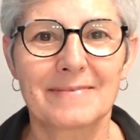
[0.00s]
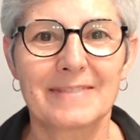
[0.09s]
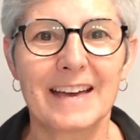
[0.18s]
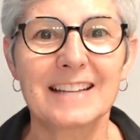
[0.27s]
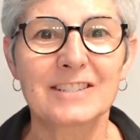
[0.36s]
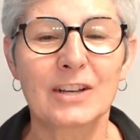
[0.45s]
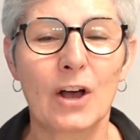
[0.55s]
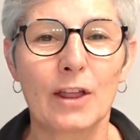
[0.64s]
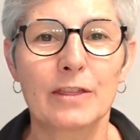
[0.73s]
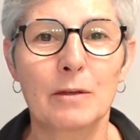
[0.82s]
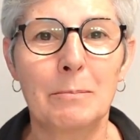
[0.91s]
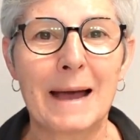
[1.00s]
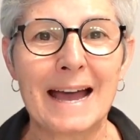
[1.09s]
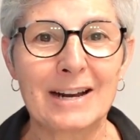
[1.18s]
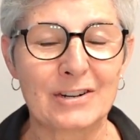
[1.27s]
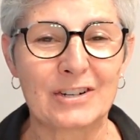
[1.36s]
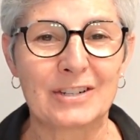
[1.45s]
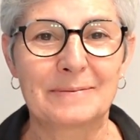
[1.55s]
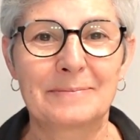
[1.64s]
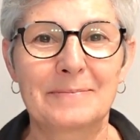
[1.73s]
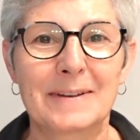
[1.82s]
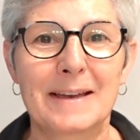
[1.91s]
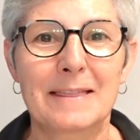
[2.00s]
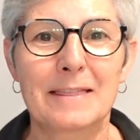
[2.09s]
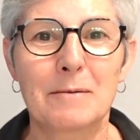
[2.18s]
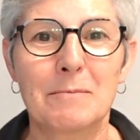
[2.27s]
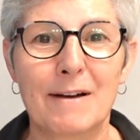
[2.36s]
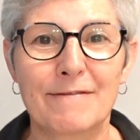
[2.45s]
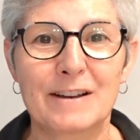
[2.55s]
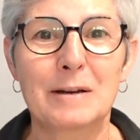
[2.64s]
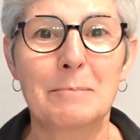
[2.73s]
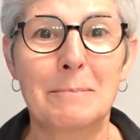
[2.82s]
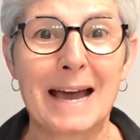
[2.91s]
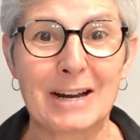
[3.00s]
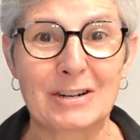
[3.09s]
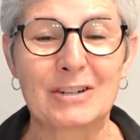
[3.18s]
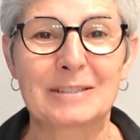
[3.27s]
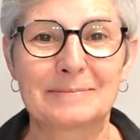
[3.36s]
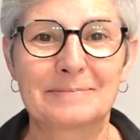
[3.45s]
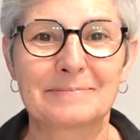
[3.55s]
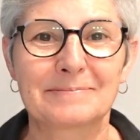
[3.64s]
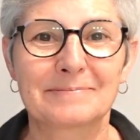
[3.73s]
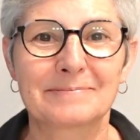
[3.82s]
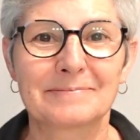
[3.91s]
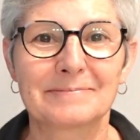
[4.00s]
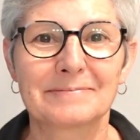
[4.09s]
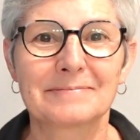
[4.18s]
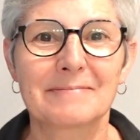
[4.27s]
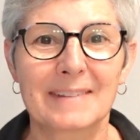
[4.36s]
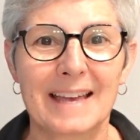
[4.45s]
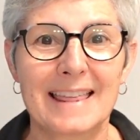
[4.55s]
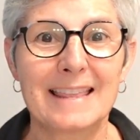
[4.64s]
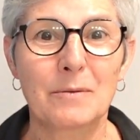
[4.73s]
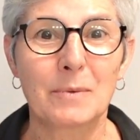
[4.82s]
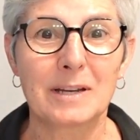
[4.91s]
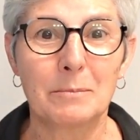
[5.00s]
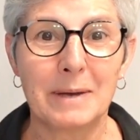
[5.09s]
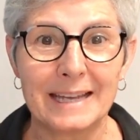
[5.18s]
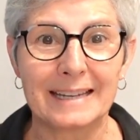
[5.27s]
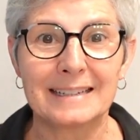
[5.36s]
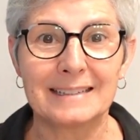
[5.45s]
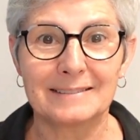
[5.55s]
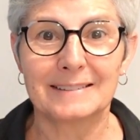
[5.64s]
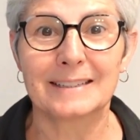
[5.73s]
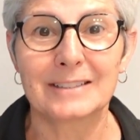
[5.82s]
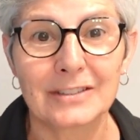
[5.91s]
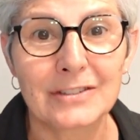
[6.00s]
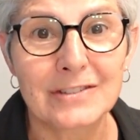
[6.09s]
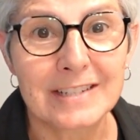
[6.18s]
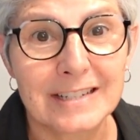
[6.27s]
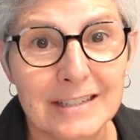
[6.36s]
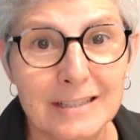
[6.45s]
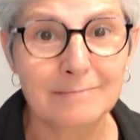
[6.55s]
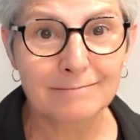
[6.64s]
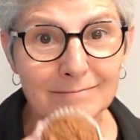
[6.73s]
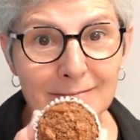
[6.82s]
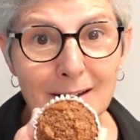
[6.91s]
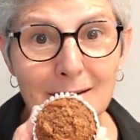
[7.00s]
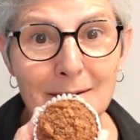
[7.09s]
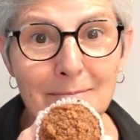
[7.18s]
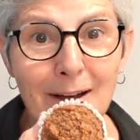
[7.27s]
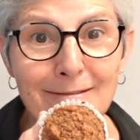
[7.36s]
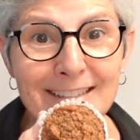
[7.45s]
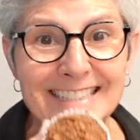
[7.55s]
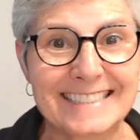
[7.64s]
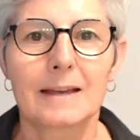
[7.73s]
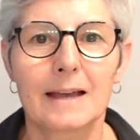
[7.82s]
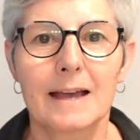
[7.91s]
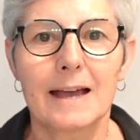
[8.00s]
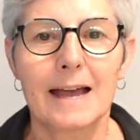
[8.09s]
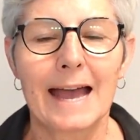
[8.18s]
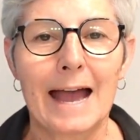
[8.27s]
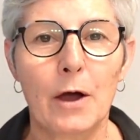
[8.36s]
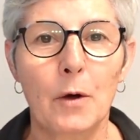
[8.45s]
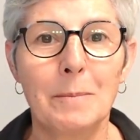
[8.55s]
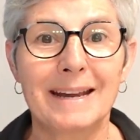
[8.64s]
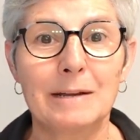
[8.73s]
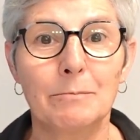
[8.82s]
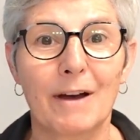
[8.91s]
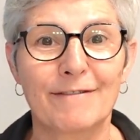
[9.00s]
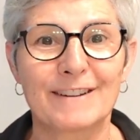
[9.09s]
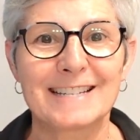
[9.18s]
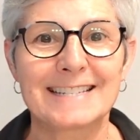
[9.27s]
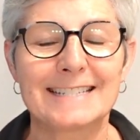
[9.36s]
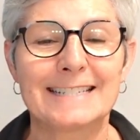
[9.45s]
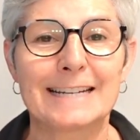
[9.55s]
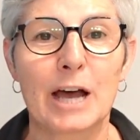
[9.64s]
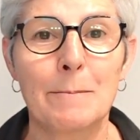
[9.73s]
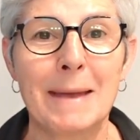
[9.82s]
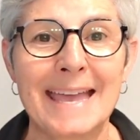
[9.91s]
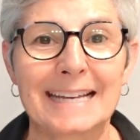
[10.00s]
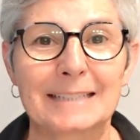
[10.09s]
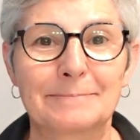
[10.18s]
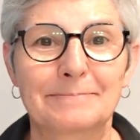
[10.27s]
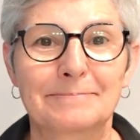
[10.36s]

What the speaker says: That's called the batter, the muffin batter. And then when you bake it, it turns into muffins. How many muffins did I make?